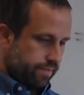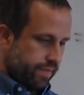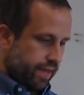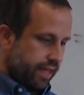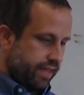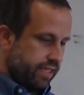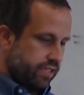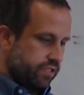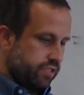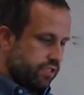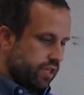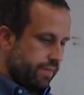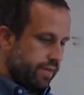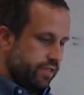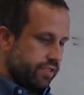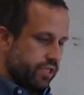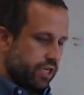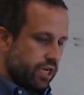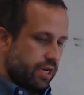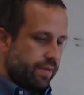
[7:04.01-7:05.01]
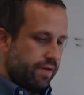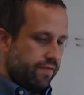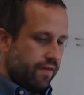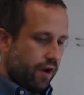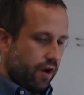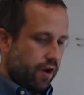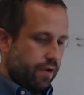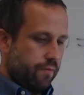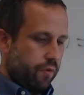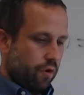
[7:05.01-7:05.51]
And this is something that's going to be
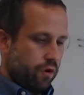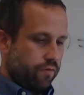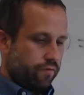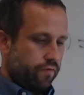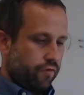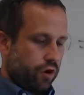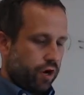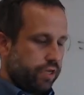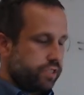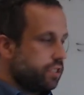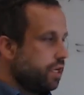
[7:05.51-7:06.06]
very important for us